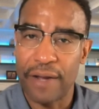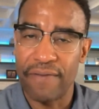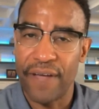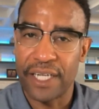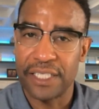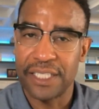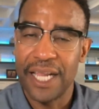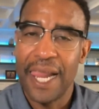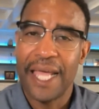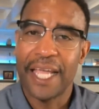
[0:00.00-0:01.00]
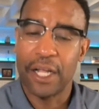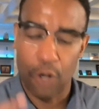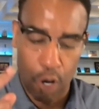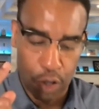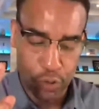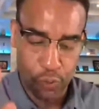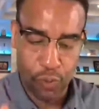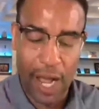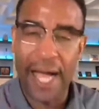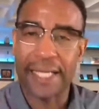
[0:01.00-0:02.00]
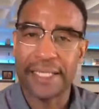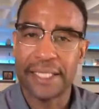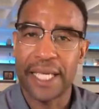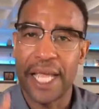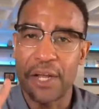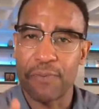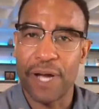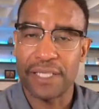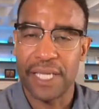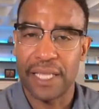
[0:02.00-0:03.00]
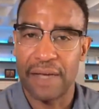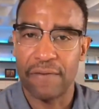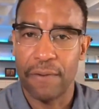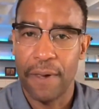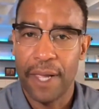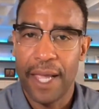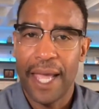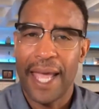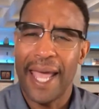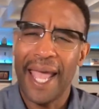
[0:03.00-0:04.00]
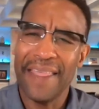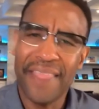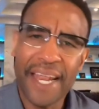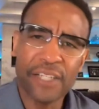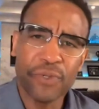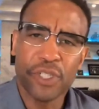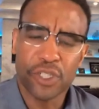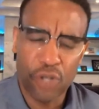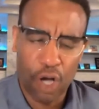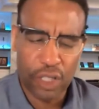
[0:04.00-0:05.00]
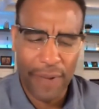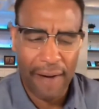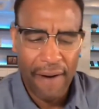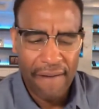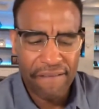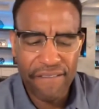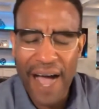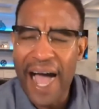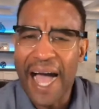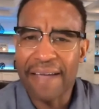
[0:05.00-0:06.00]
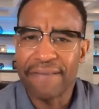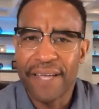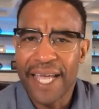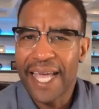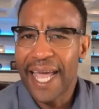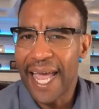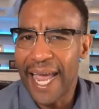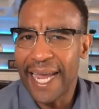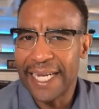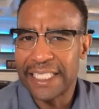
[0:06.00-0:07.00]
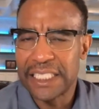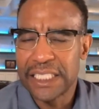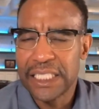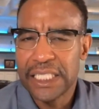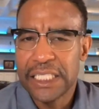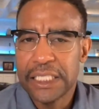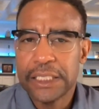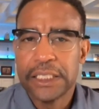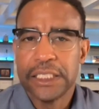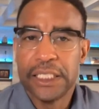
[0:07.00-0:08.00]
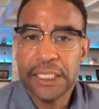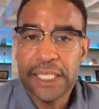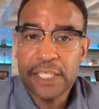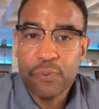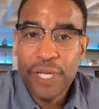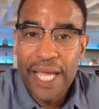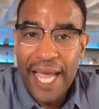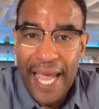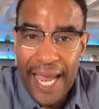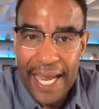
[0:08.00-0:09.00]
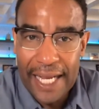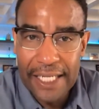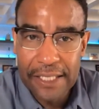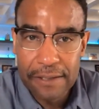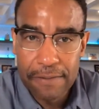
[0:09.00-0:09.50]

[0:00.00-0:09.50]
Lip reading: infections can cause a rise in your prostate level. And then, as we just talked about, 5, age. Just as we age,